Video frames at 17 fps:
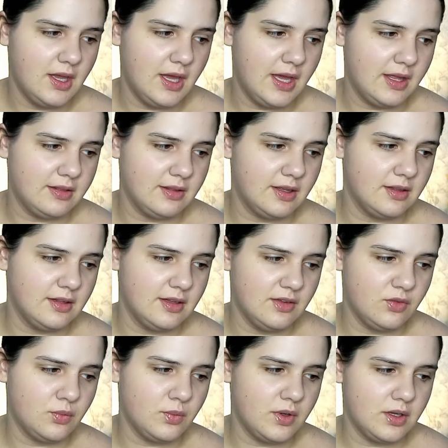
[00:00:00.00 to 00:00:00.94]
And then
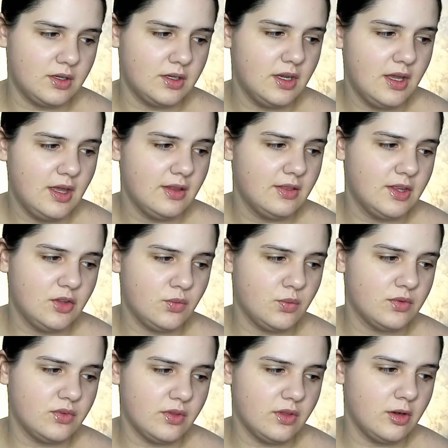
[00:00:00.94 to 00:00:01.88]
this one's
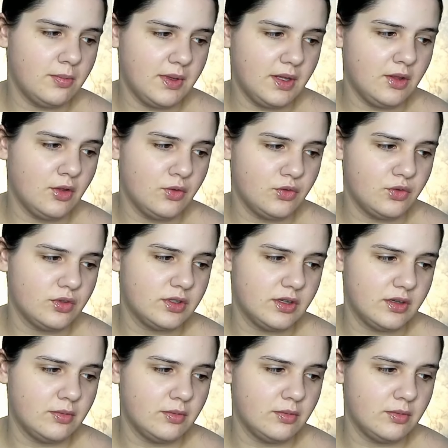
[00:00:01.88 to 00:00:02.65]
a little bit closer to the